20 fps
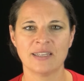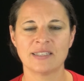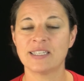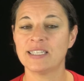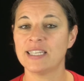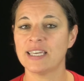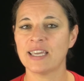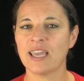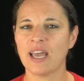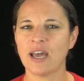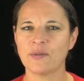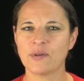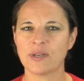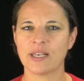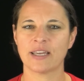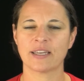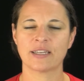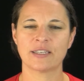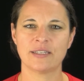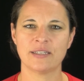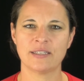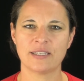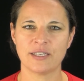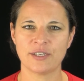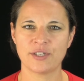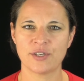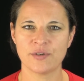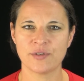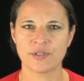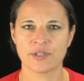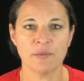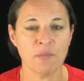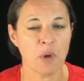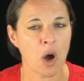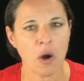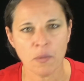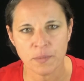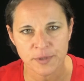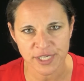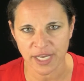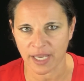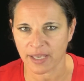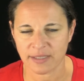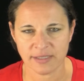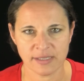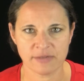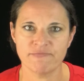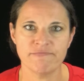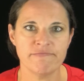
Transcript: Today, I would like to teach you some objects,